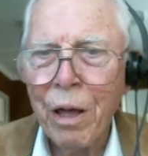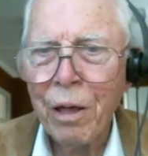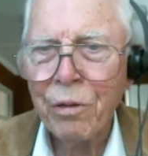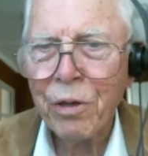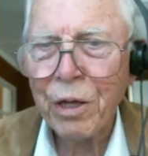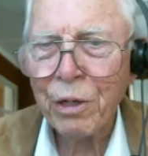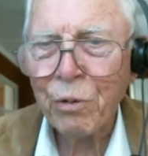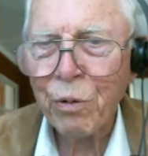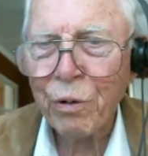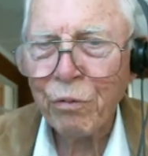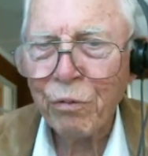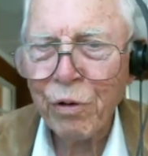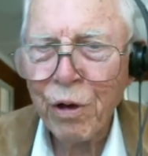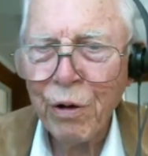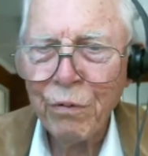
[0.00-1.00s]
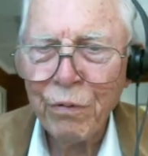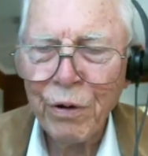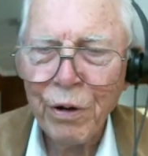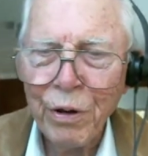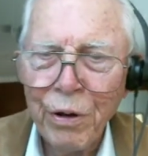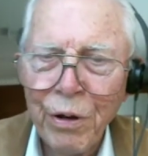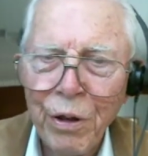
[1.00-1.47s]
I think we've
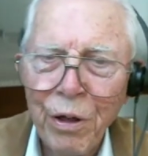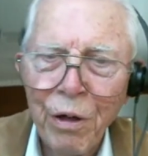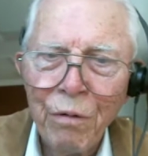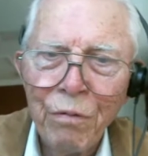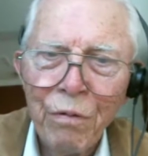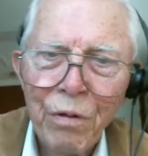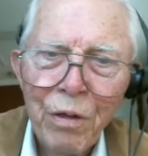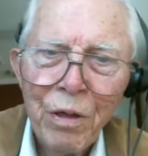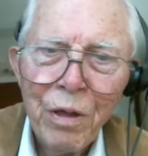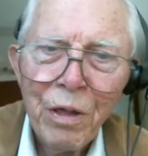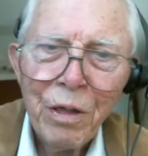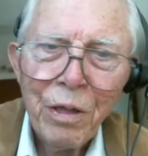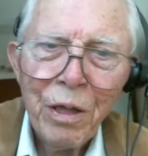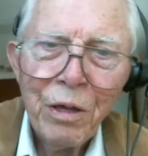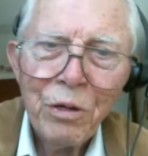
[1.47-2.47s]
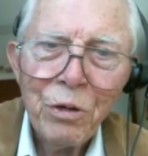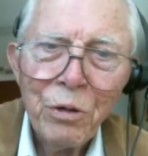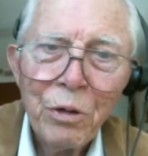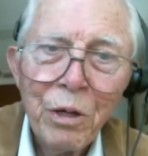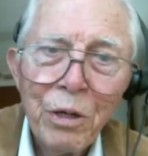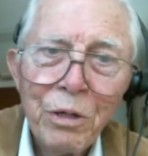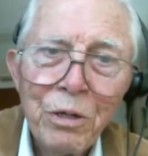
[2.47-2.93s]
covered enough that
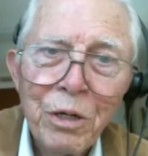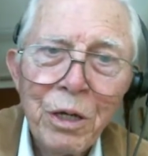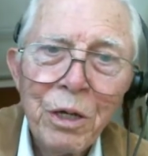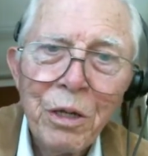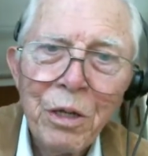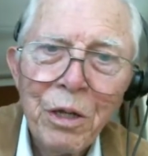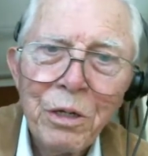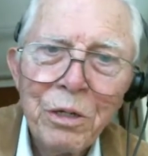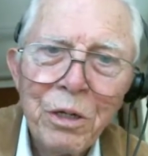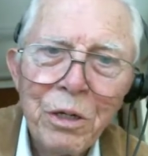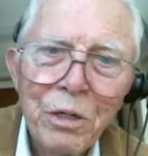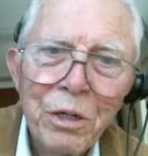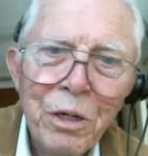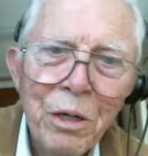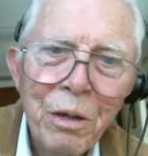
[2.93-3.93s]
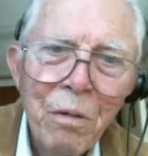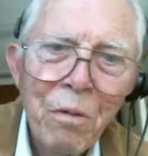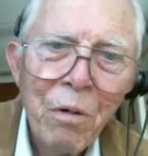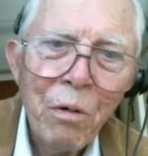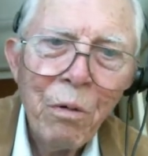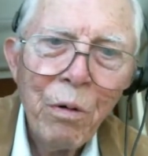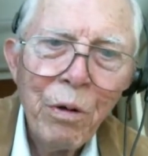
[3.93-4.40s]
you can see this is
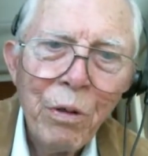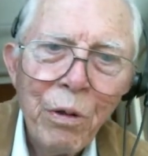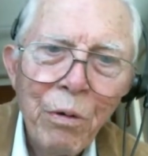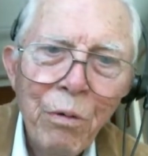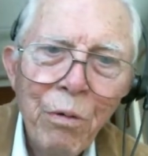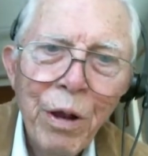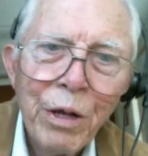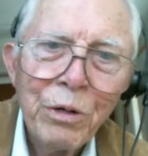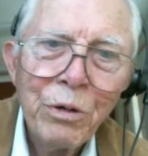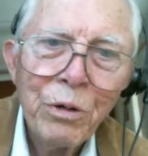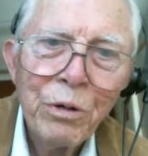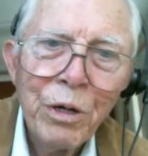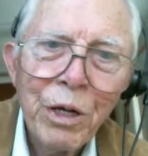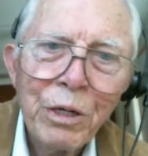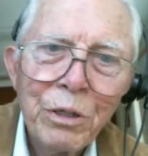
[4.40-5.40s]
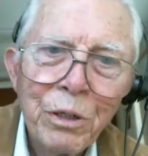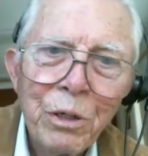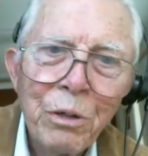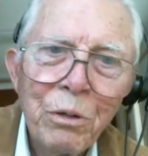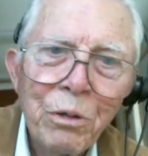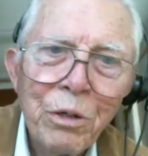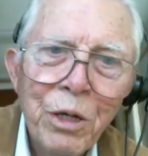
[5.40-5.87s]
where the
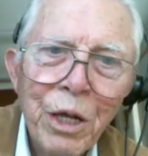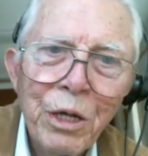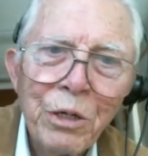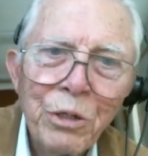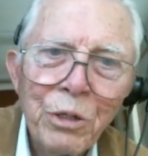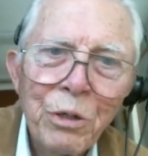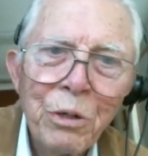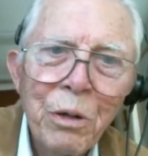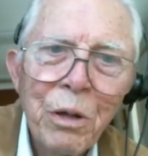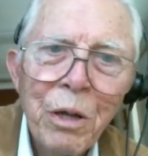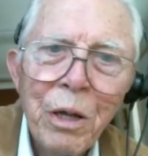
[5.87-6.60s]
retrodiscal tissue